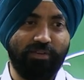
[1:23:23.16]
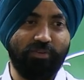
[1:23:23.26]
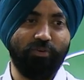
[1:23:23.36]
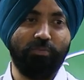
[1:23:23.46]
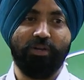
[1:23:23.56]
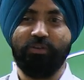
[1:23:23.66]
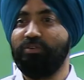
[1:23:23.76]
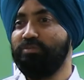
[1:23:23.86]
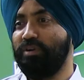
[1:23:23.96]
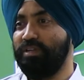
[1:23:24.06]
Nobody
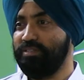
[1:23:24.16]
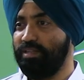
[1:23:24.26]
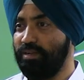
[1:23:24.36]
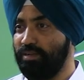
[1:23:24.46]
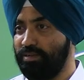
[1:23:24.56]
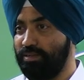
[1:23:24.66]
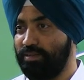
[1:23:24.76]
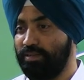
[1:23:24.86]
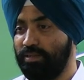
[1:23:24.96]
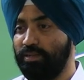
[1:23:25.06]
knows what is there.
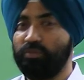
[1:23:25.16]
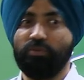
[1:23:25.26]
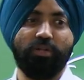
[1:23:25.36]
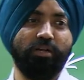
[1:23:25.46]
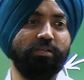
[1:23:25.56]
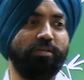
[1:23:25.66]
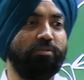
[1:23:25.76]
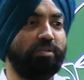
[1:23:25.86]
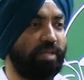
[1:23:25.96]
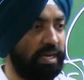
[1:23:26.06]
So that is
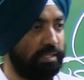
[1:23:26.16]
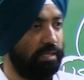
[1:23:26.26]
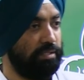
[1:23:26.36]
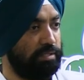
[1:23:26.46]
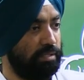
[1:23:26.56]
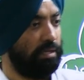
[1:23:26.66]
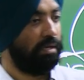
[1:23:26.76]
how the Catholics